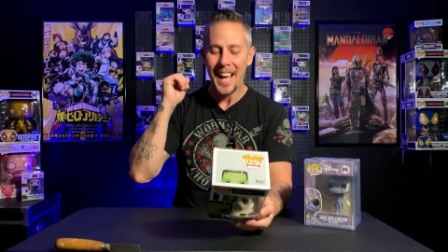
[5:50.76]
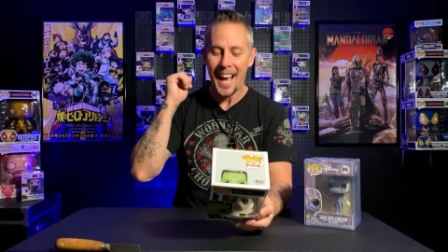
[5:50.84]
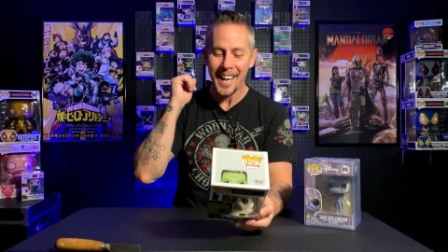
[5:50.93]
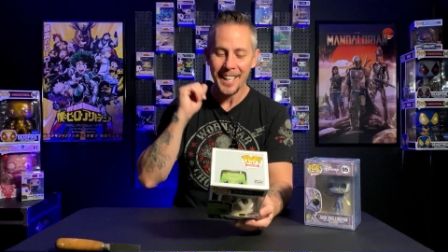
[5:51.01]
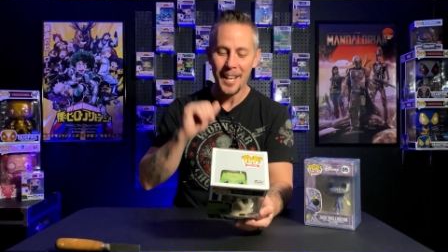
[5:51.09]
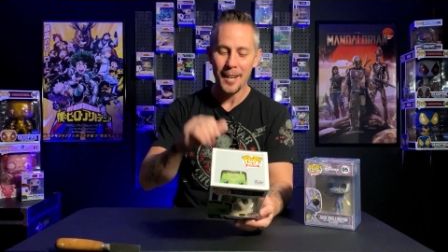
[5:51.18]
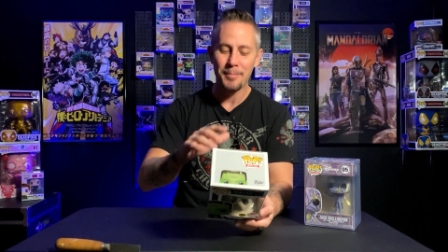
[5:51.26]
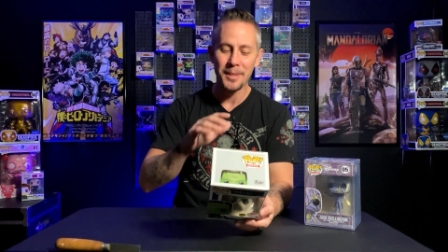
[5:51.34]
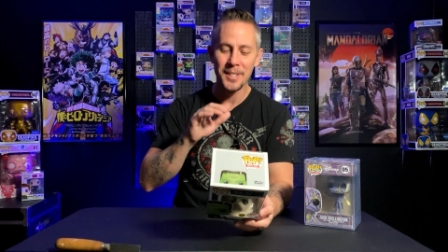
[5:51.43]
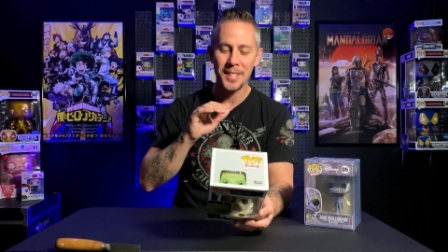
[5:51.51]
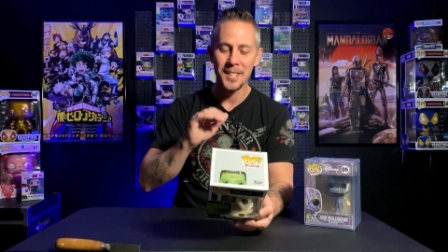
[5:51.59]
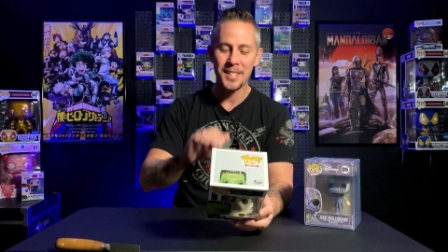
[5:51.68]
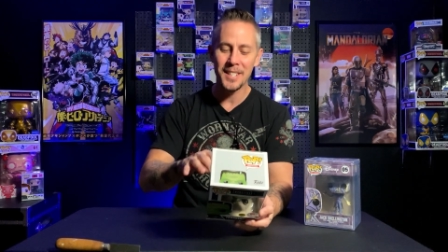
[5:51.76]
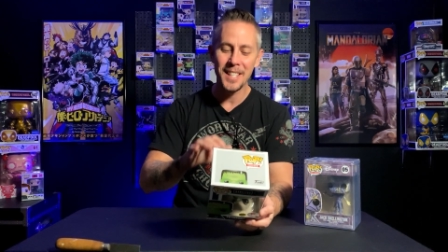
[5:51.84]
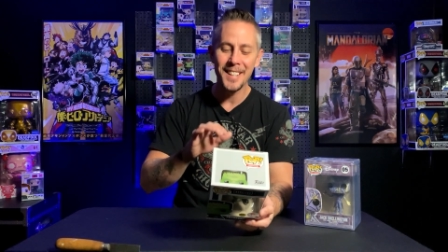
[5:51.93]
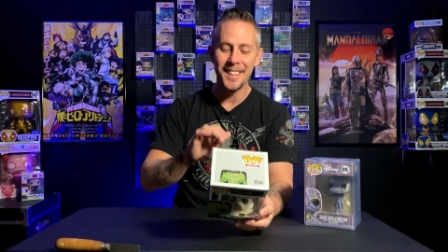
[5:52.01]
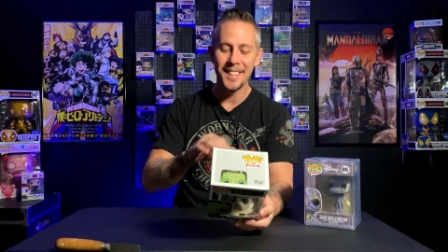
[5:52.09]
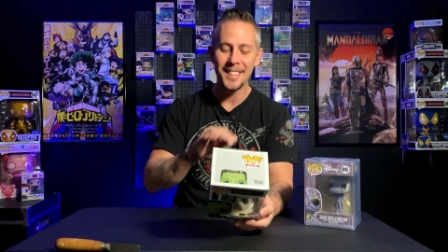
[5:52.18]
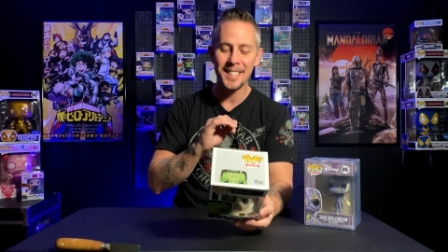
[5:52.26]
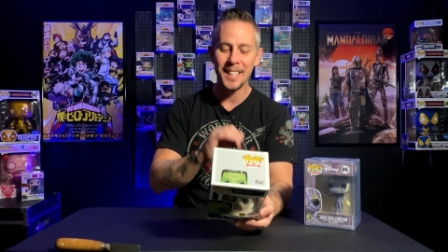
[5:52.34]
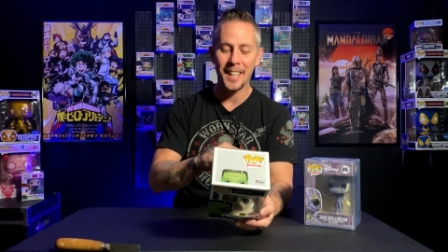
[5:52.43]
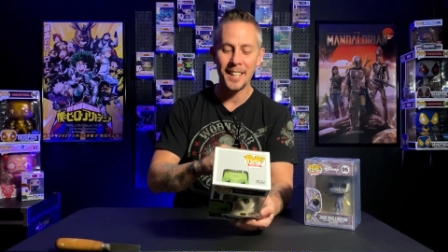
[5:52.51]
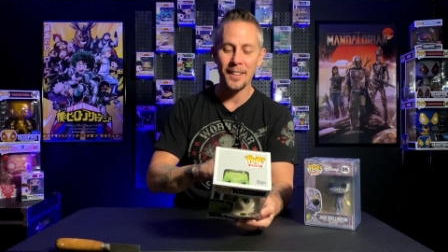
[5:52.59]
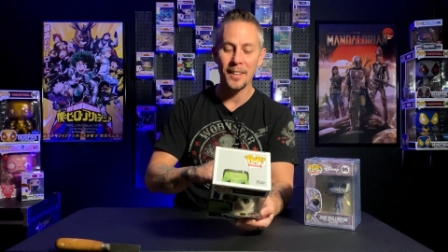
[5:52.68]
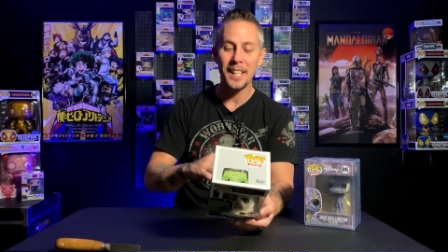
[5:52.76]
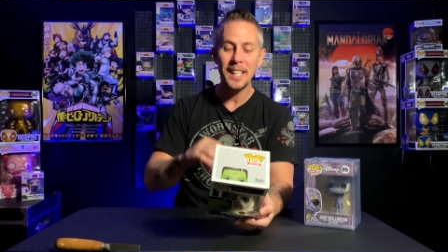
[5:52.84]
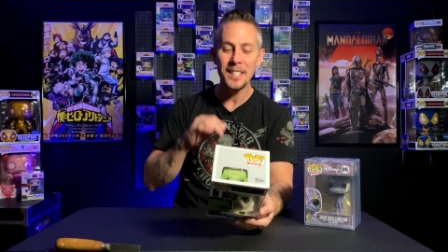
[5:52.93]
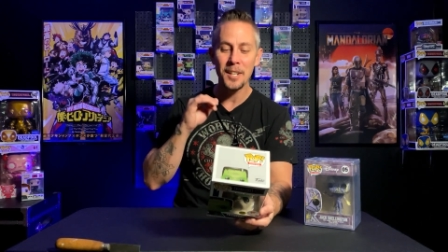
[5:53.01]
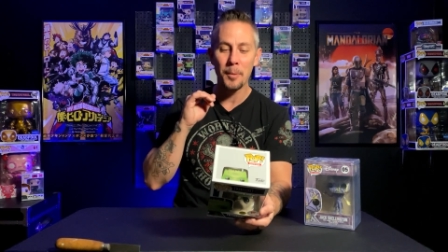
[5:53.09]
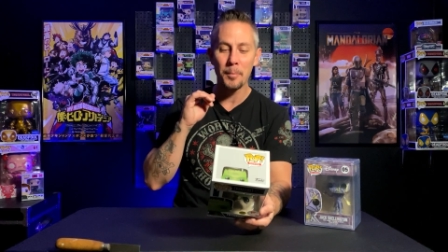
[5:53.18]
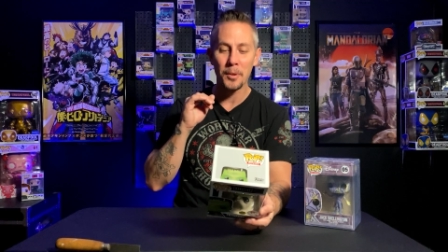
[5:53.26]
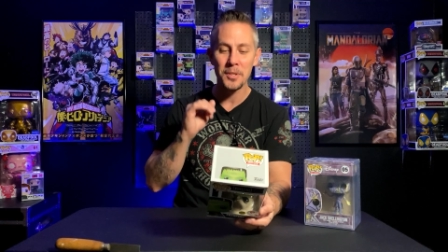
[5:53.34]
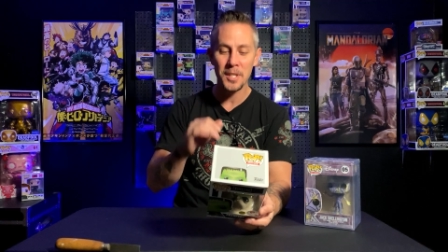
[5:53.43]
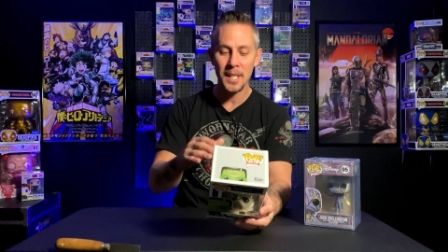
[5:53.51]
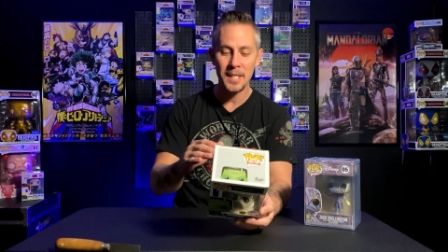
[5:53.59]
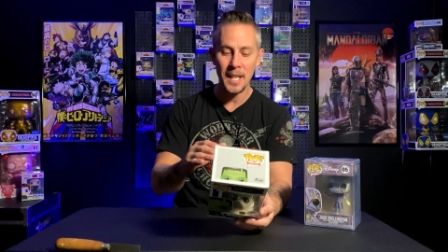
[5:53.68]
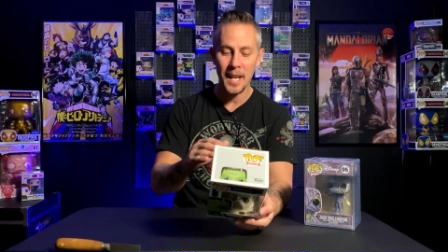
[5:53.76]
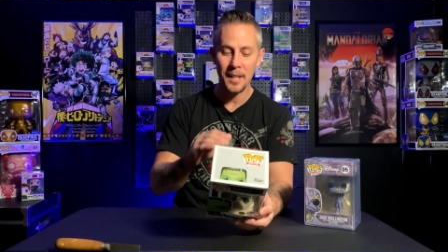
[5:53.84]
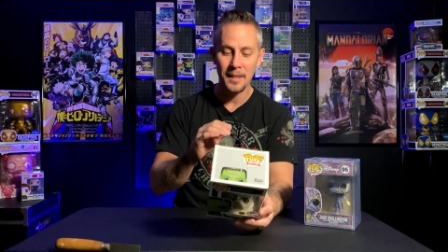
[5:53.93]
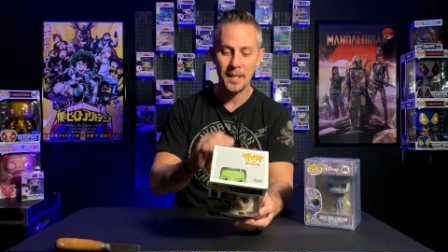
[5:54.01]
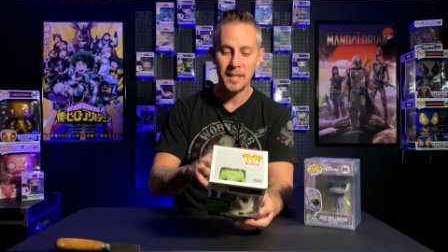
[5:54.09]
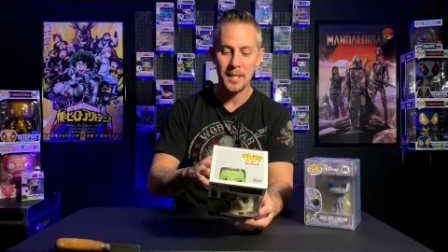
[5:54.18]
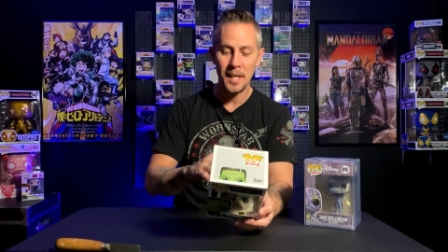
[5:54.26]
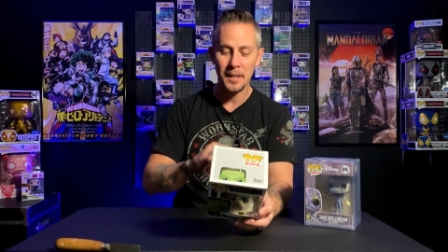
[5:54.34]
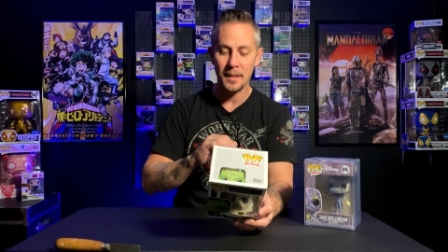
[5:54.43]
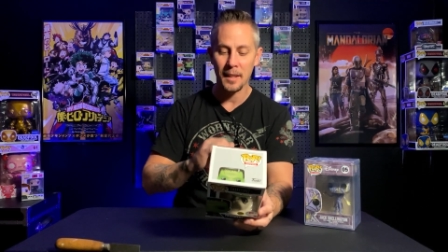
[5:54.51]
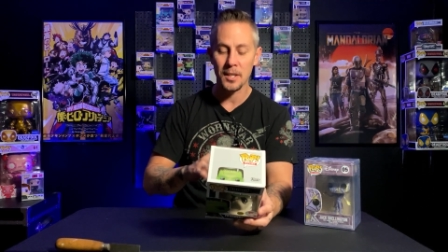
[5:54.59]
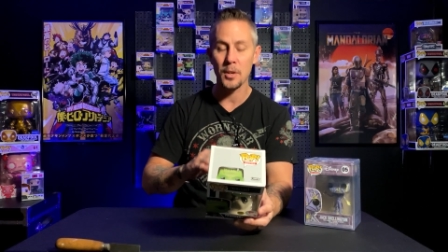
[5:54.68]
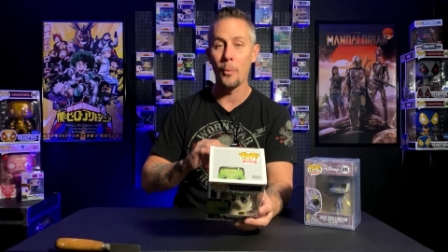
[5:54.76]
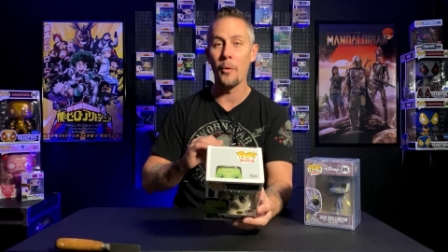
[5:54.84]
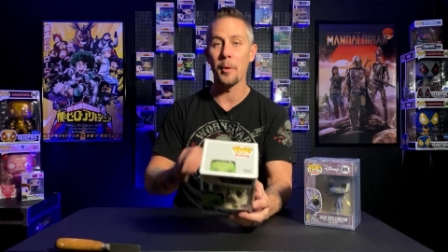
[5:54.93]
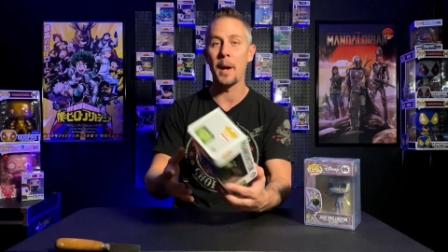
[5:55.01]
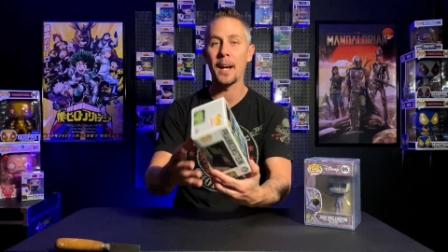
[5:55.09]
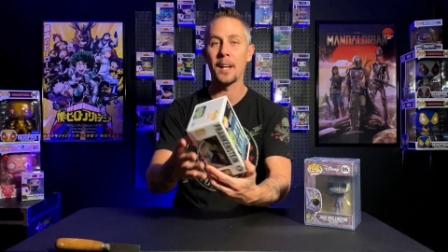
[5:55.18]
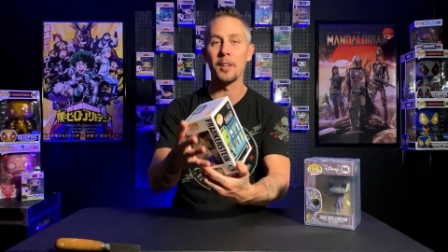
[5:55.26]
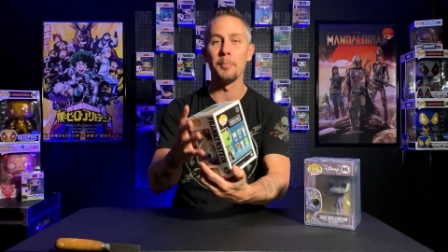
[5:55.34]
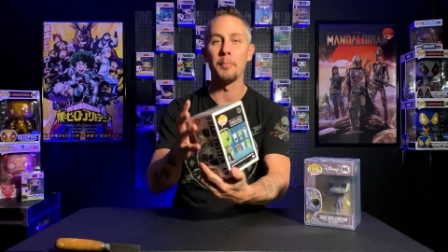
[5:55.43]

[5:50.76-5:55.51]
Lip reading: I happened to see this guy. Now, he's number 6 out of this set that they show on the back of the